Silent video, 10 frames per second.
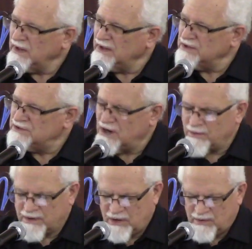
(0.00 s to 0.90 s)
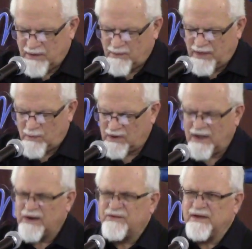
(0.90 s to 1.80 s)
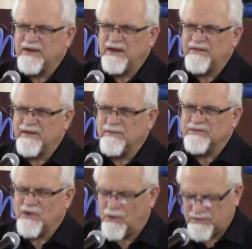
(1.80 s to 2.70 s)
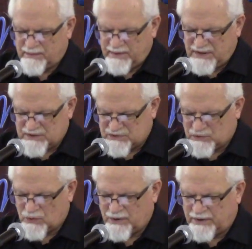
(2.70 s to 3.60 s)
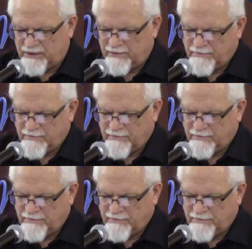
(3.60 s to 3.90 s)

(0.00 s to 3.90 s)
in Jericho, and he, they weren't allowed to take anything. It was all to be destroyed.